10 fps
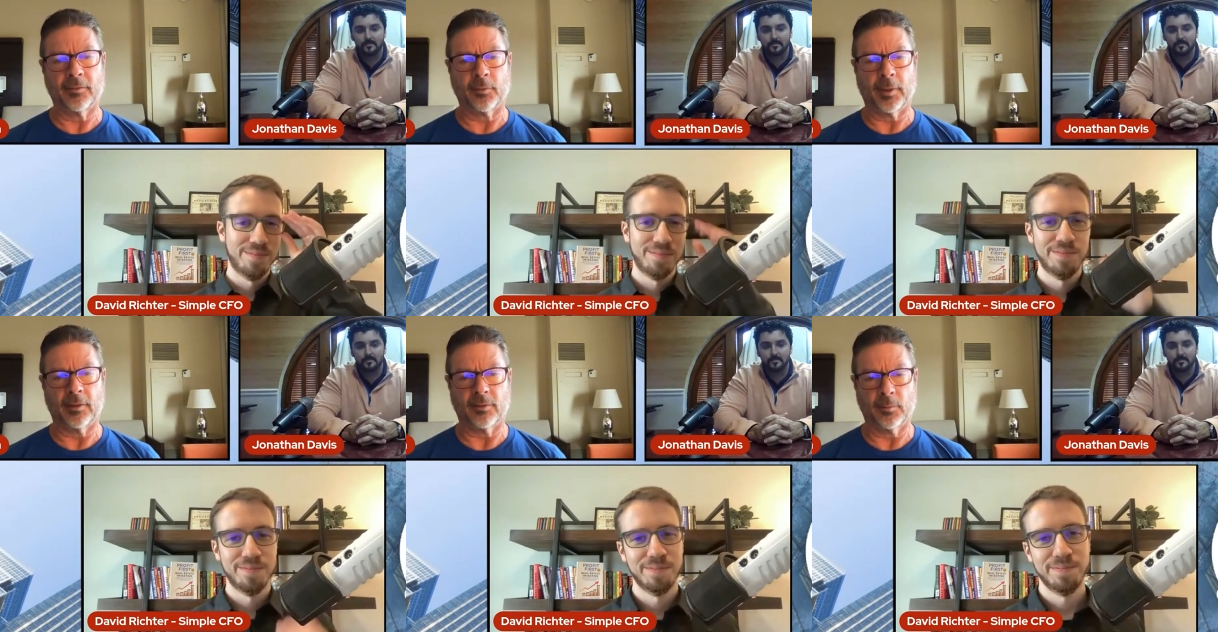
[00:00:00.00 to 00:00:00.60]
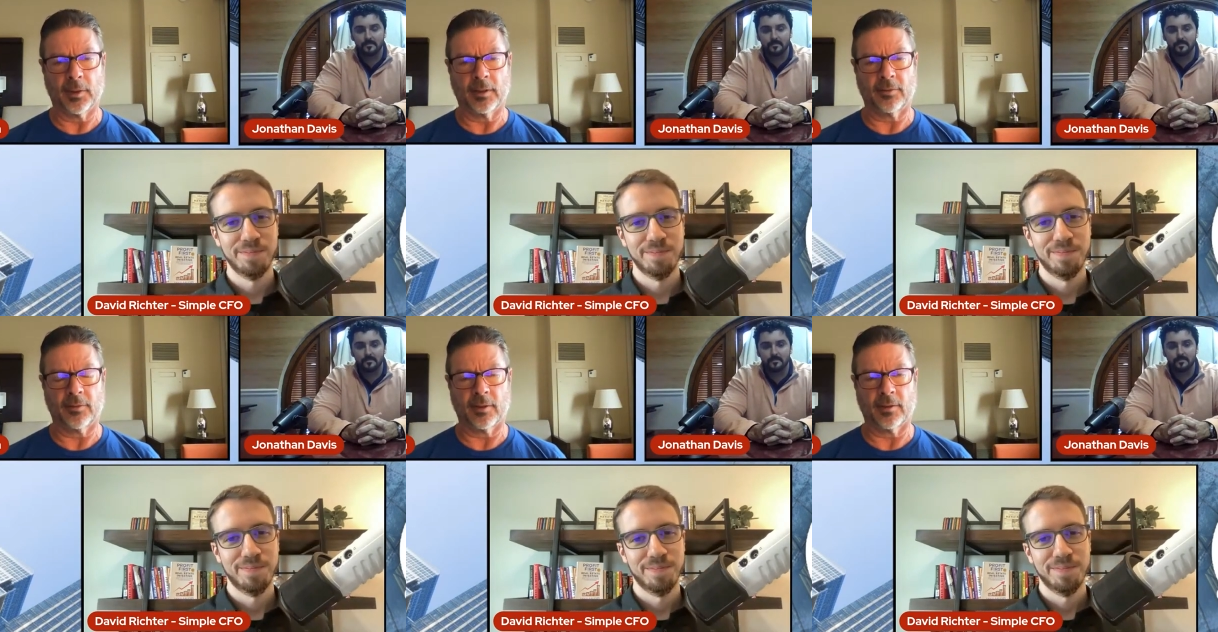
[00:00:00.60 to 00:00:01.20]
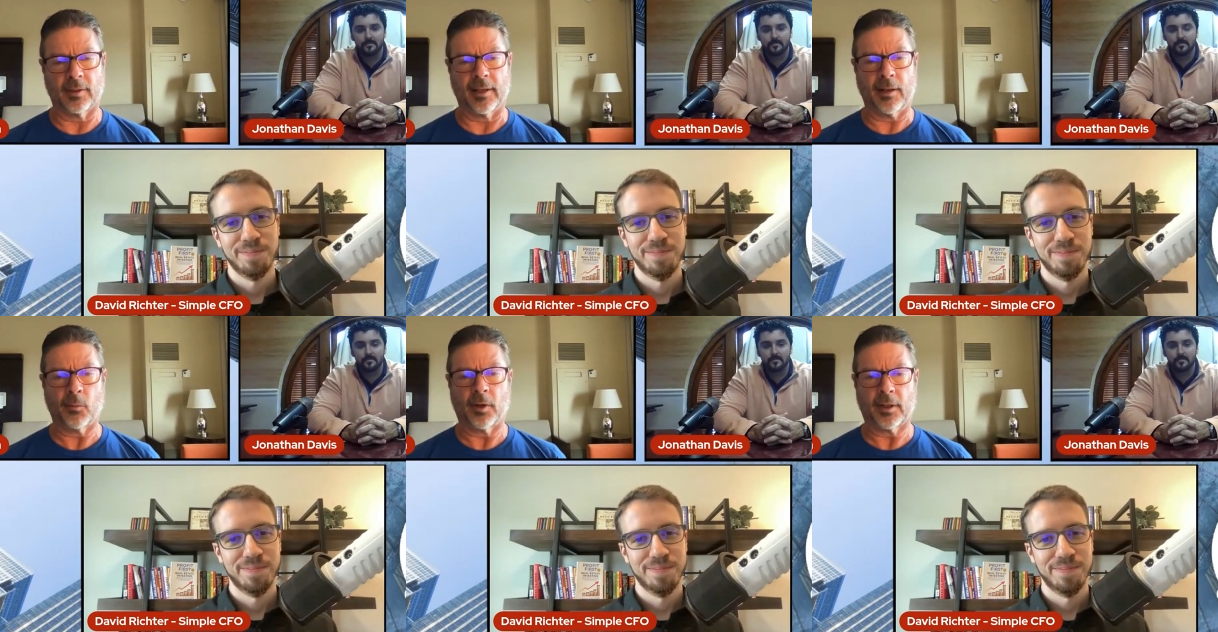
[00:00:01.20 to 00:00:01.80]
Speaker 1: the information, but it's the, the
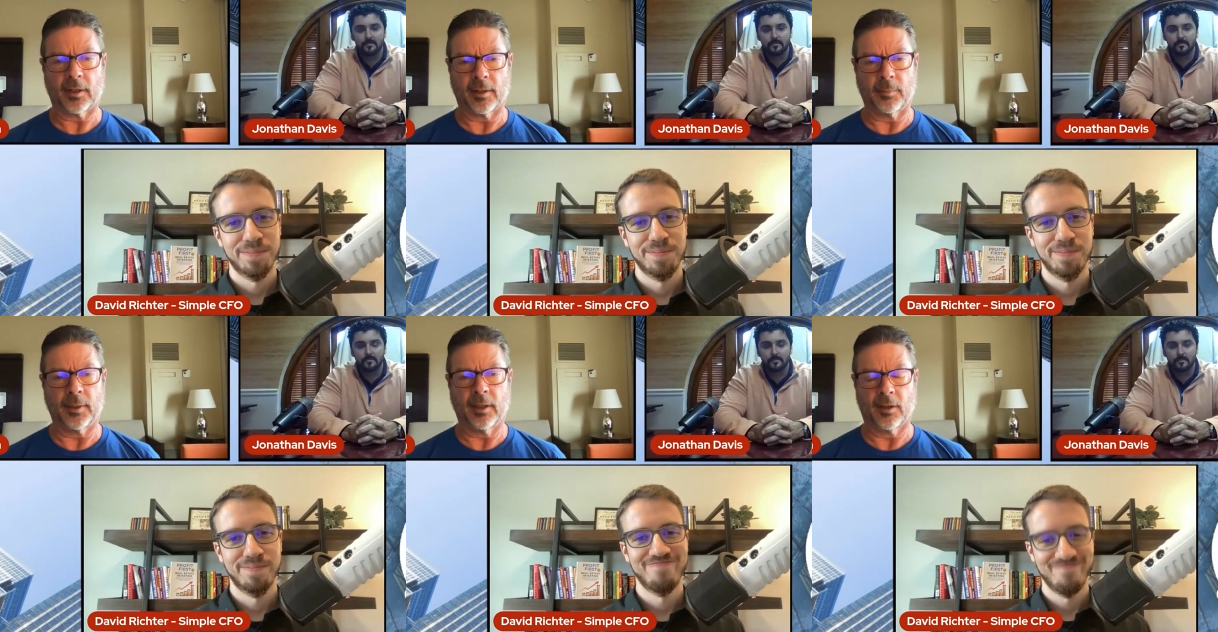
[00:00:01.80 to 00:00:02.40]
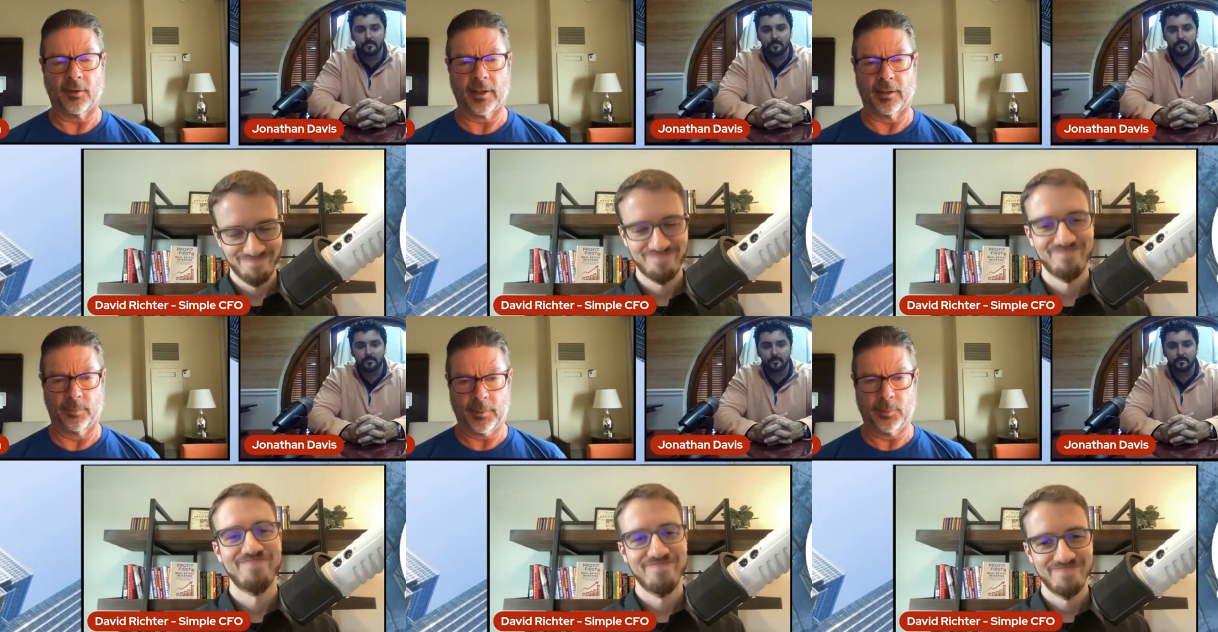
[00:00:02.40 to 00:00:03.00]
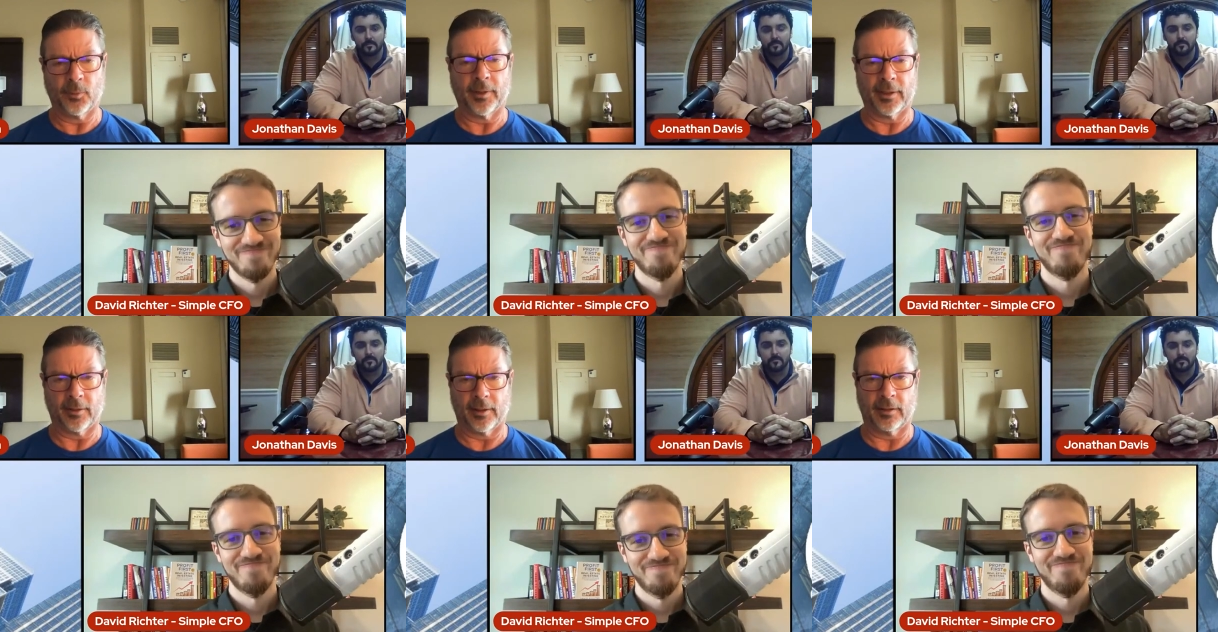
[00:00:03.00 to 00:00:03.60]
networking and being around people that
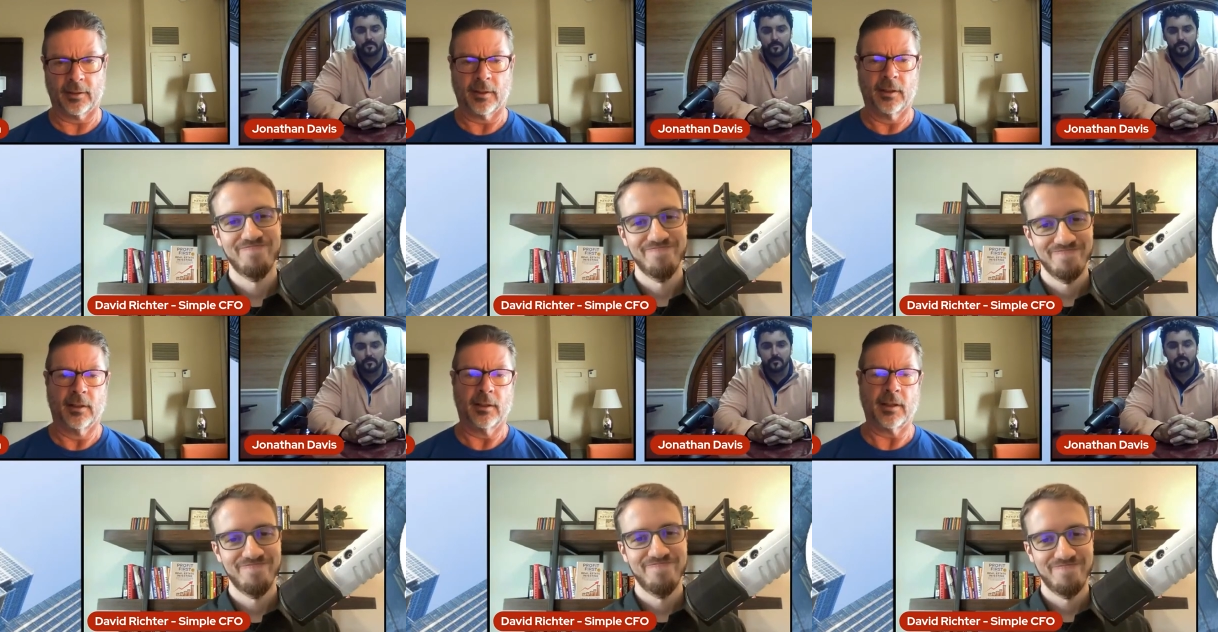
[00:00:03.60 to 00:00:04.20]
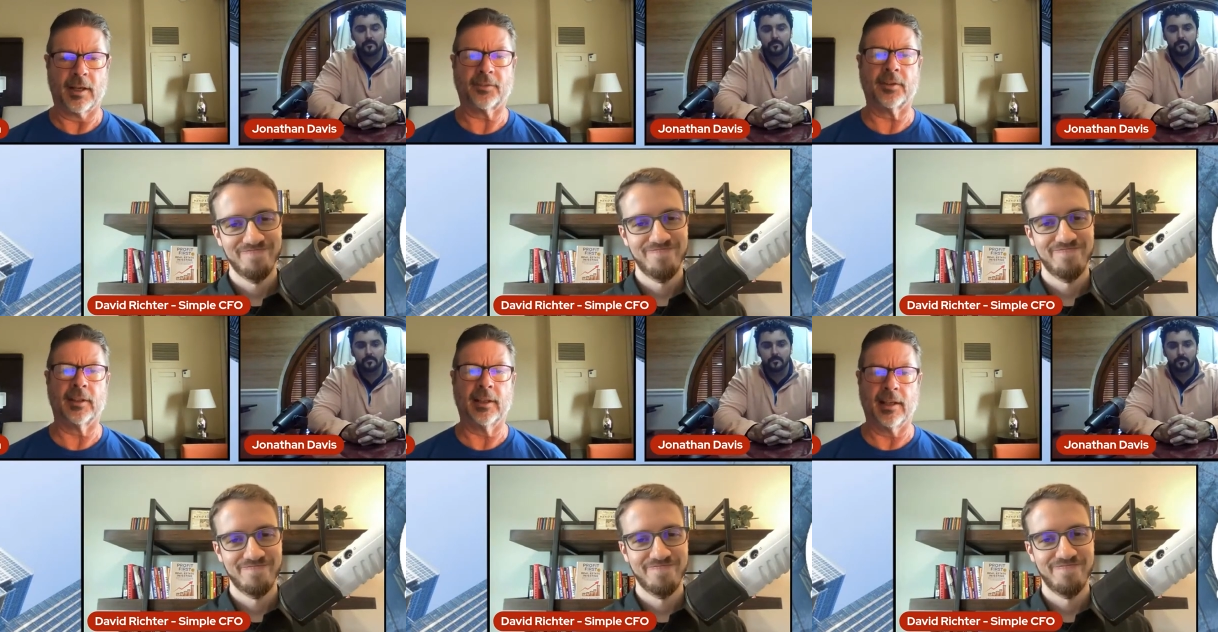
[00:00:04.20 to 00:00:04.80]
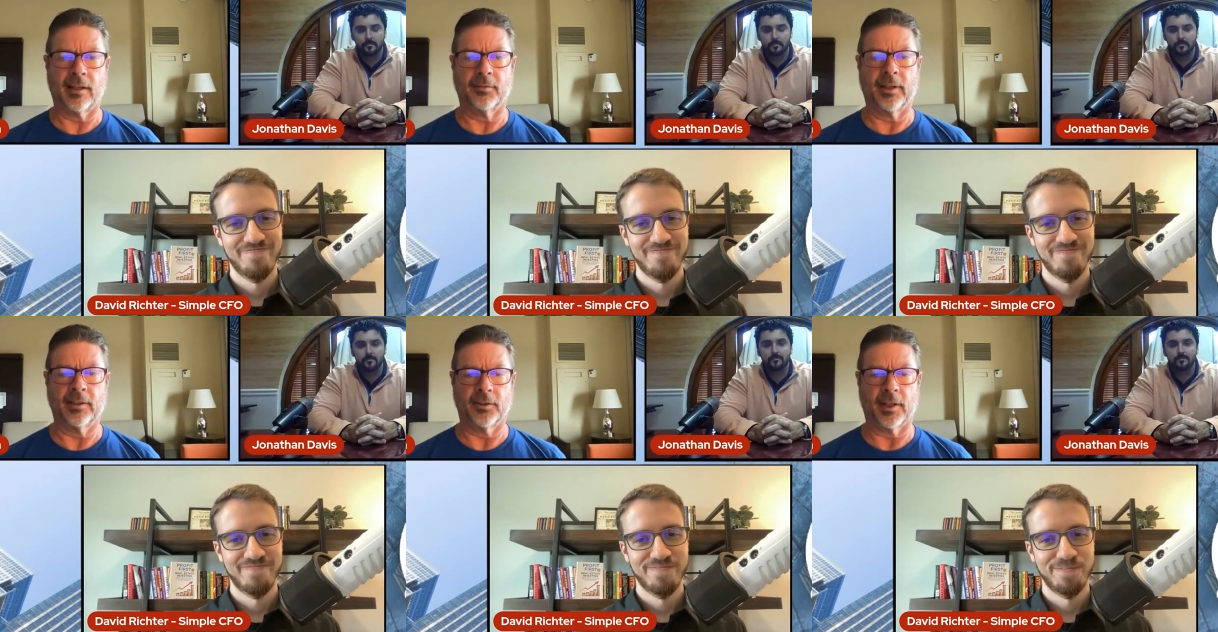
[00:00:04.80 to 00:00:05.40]
are going to constantly
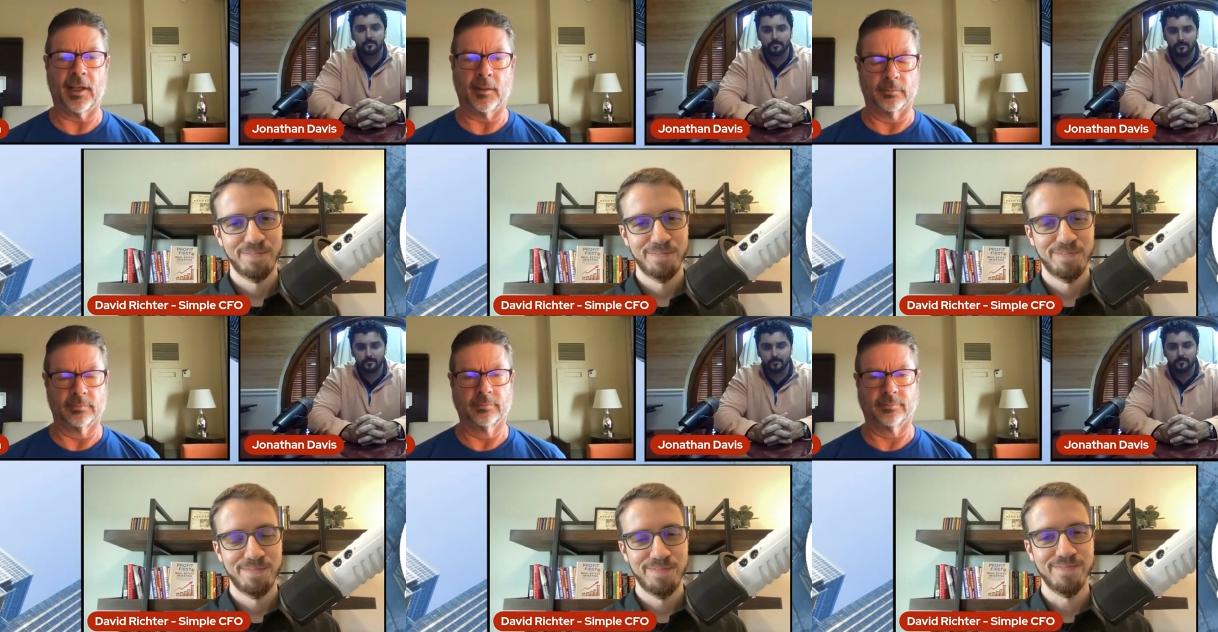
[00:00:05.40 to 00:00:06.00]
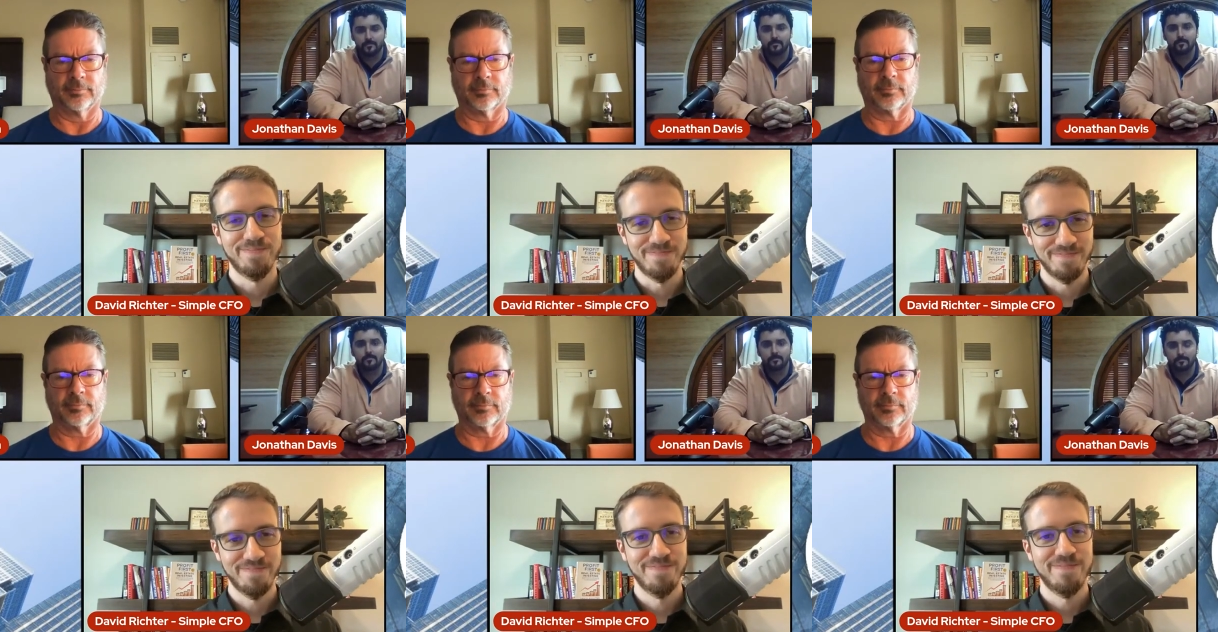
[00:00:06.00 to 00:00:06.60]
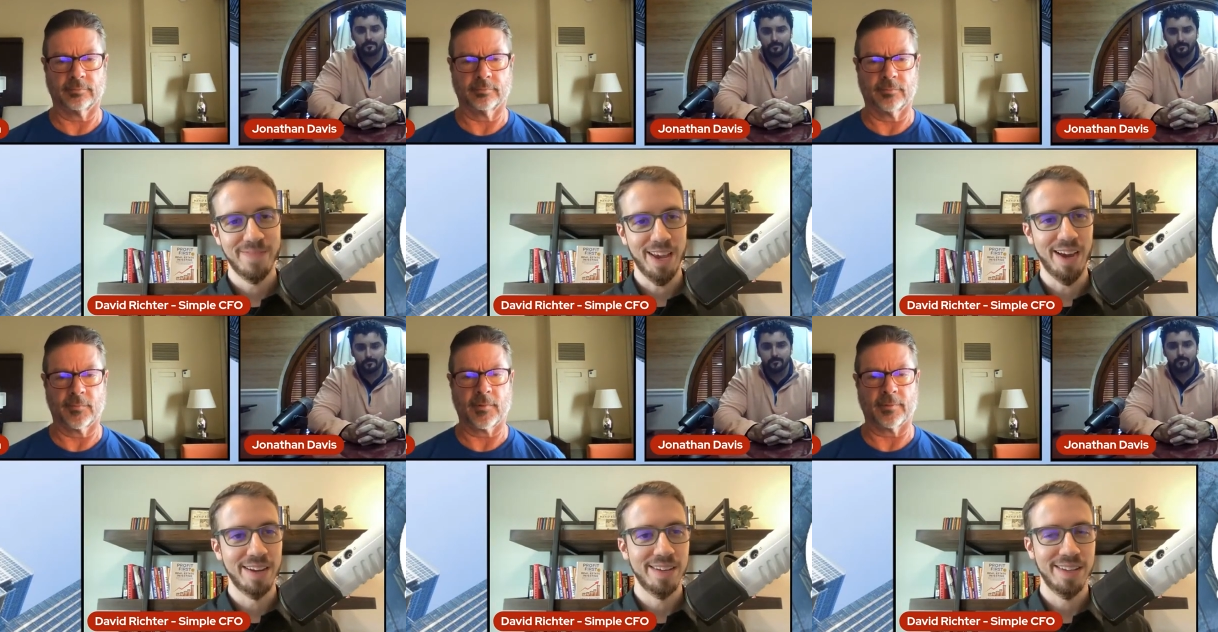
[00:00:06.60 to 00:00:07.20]
elevate your game.
Speaker 2: Mm-hmm. Yeah,